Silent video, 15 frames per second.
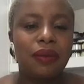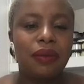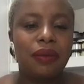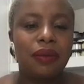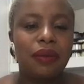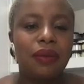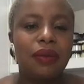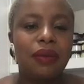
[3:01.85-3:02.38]

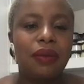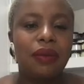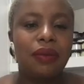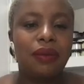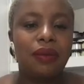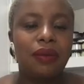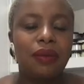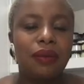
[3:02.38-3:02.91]

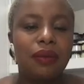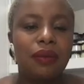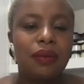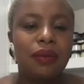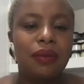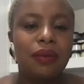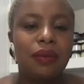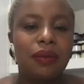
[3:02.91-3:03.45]

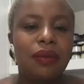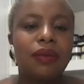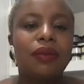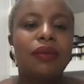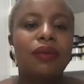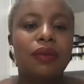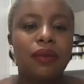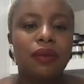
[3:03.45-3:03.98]

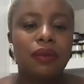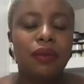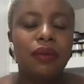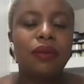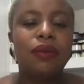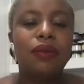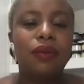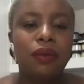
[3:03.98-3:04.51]

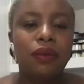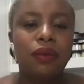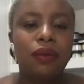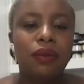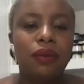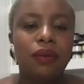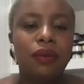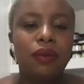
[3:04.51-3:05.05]

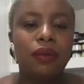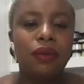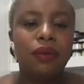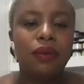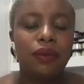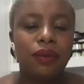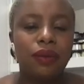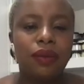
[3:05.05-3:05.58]

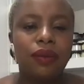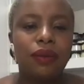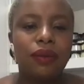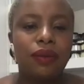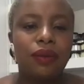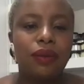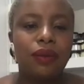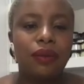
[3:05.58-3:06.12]

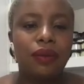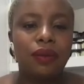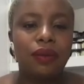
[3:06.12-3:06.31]
The person shown says nothing.